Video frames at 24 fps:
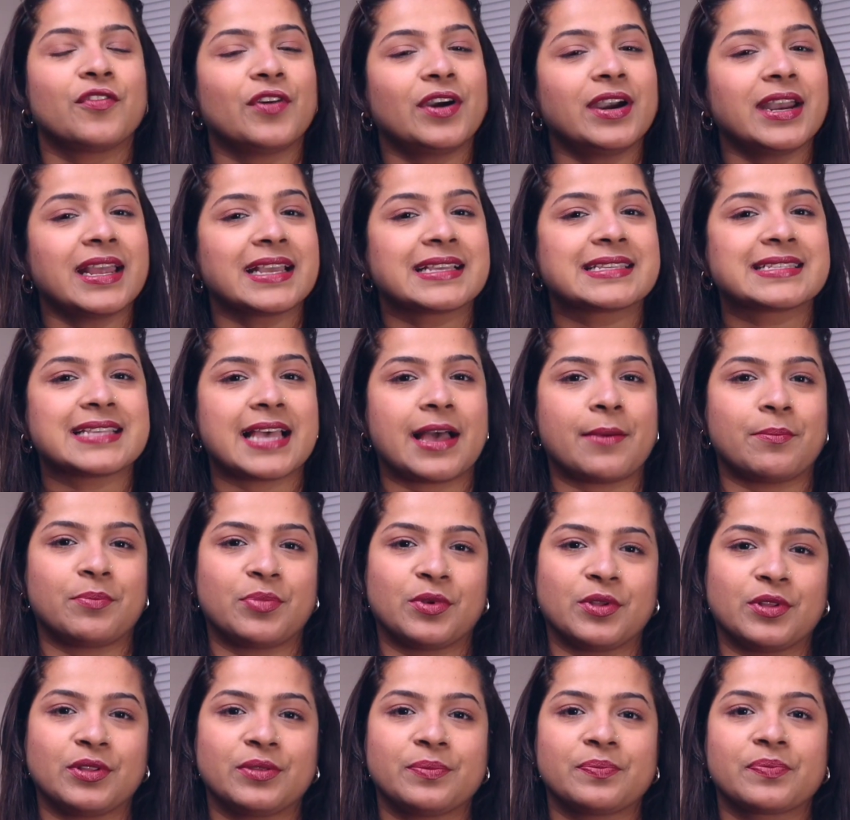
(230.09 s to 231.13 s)
For
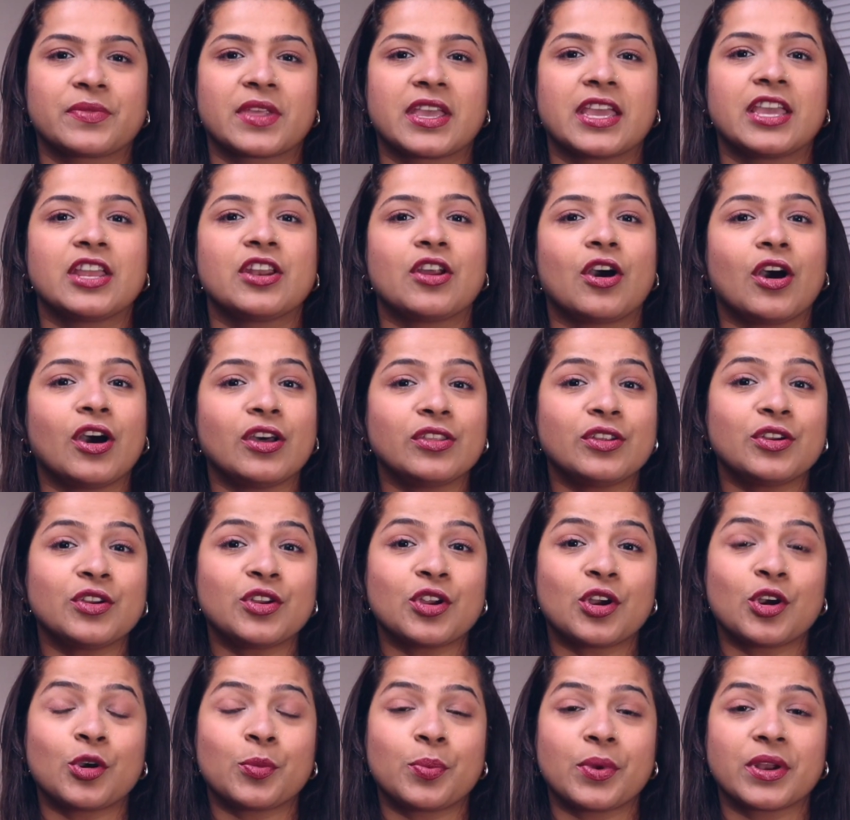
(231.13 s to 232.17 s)
example, in other
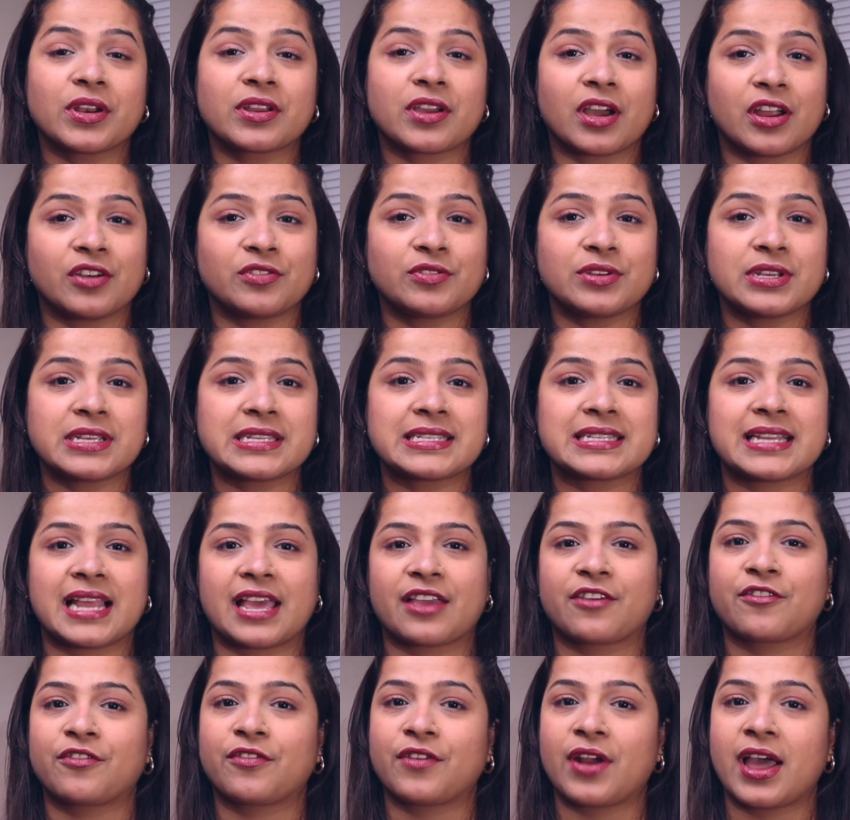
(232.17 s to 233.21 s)
European countries
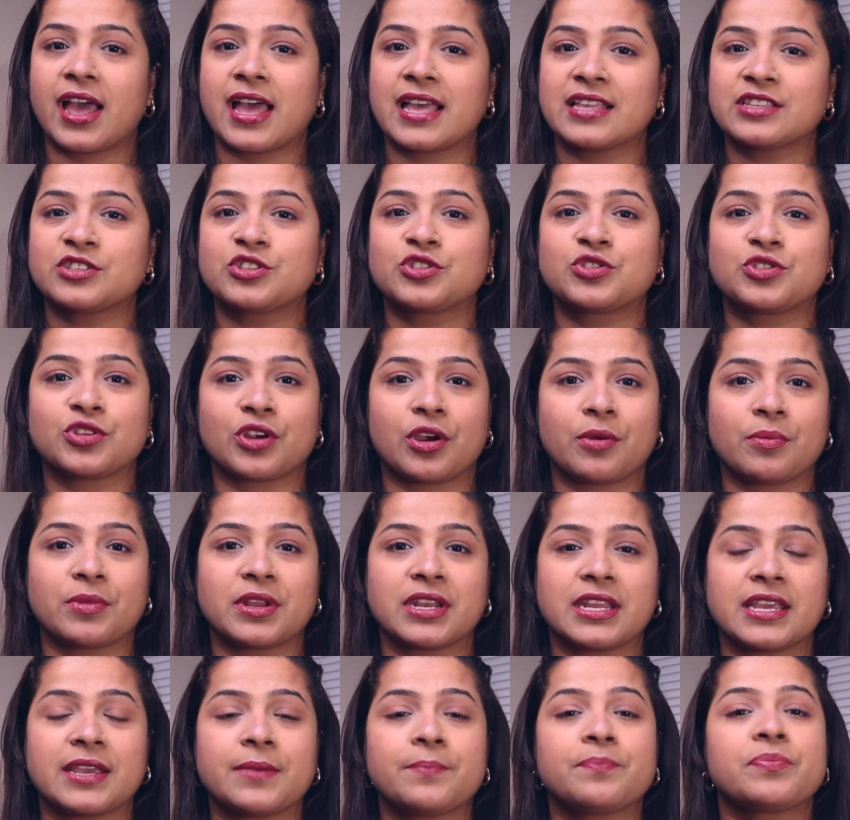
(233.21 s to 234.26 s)
like France,
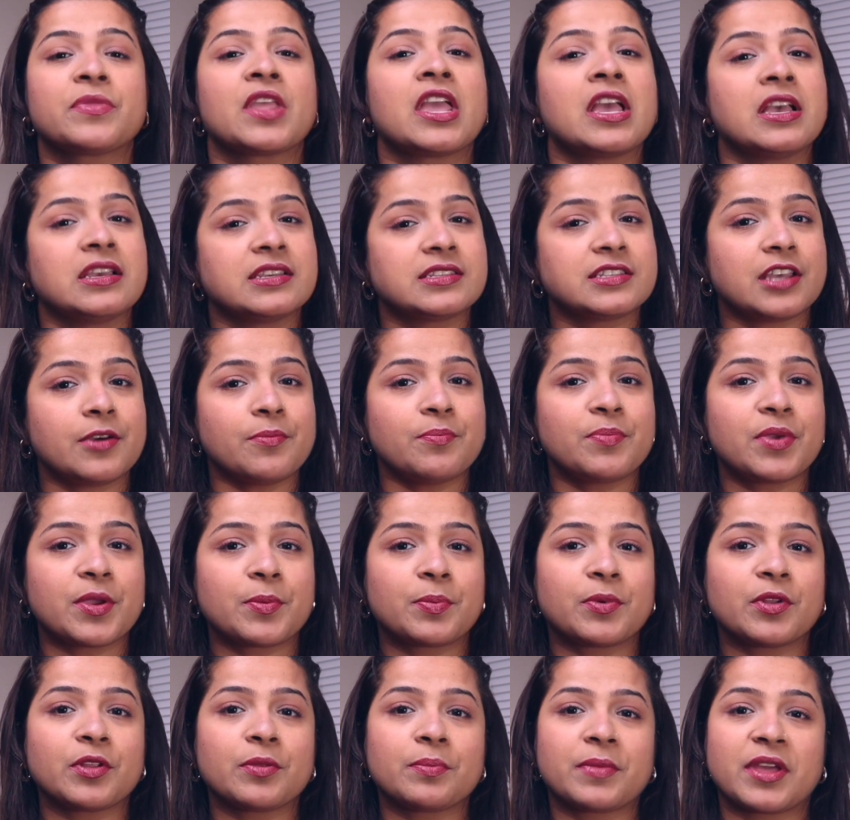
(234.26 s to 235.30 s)
Germany, some
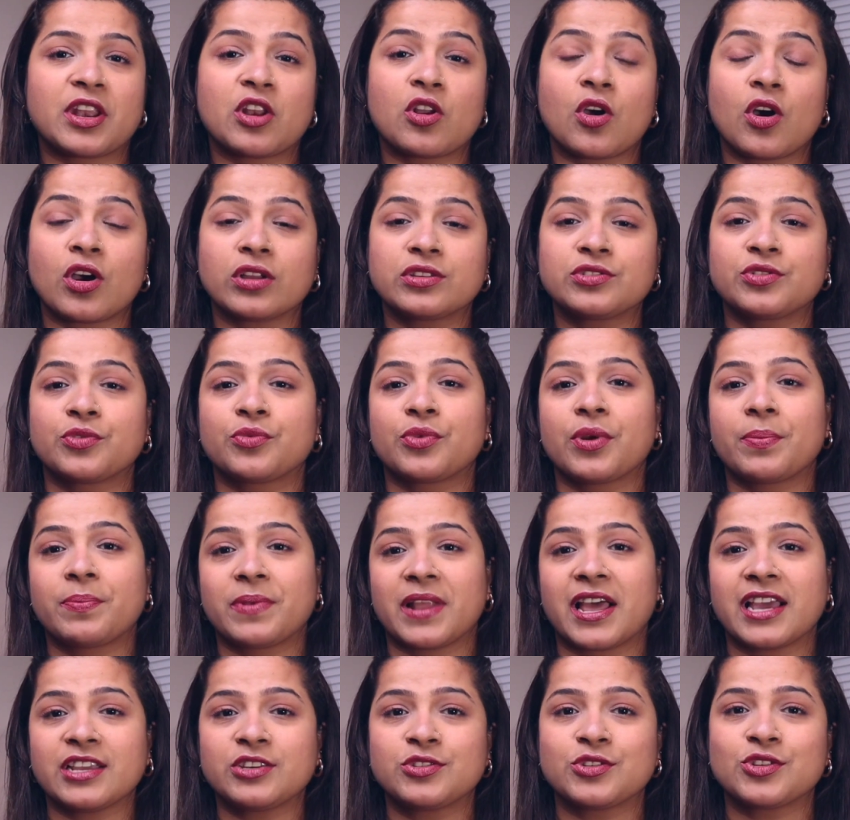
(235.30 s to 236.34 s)
people may not
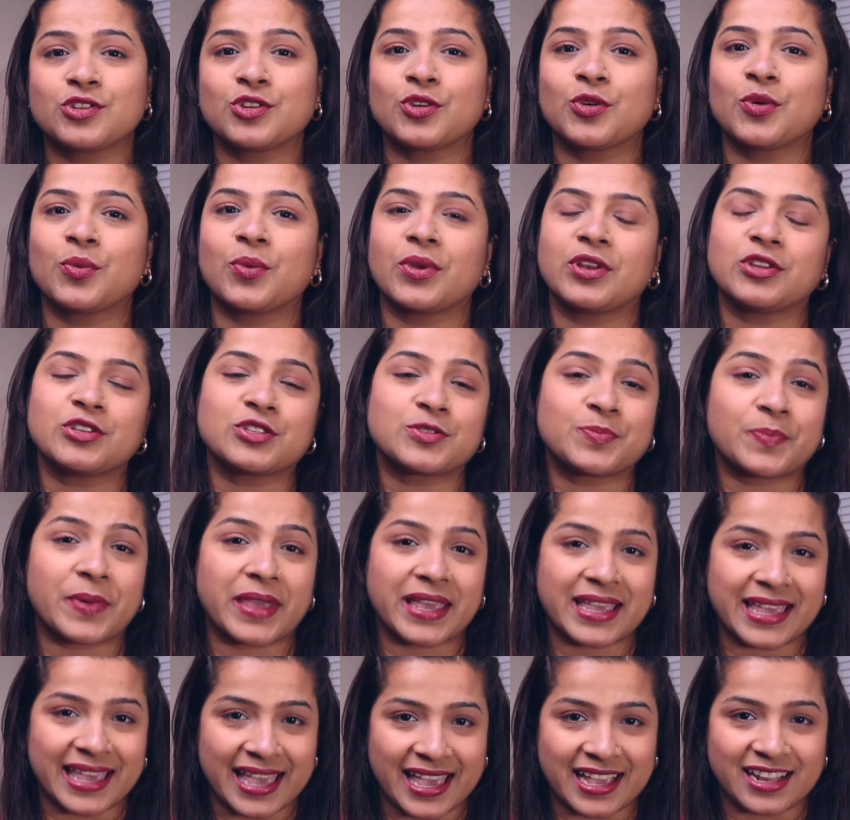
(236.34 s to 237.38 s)
reply to you when you
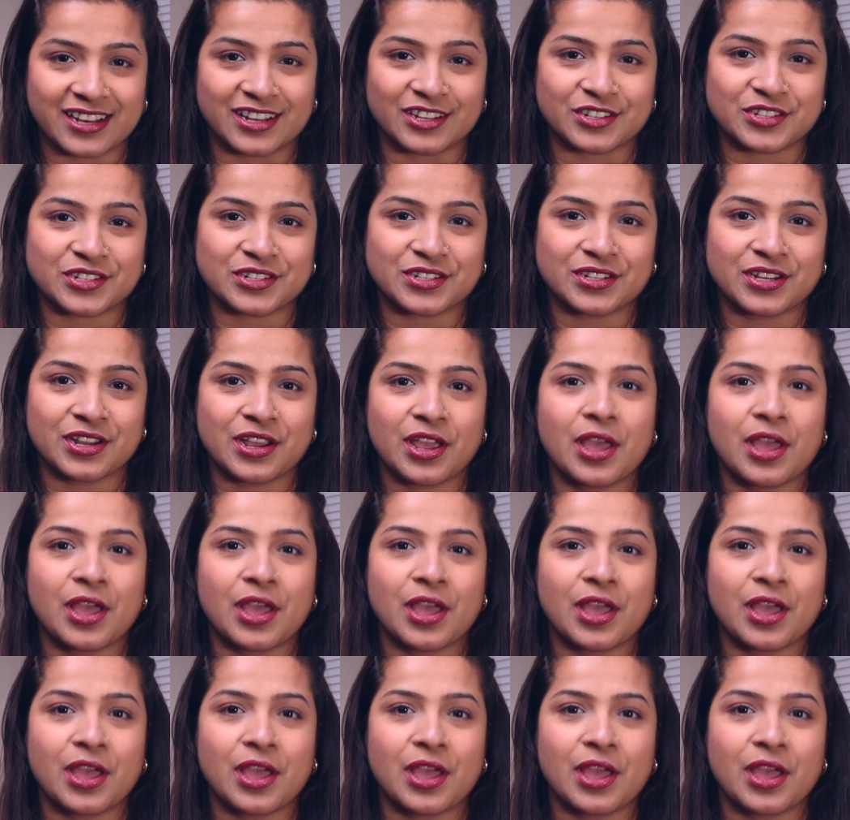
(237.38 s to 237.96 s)
speak English.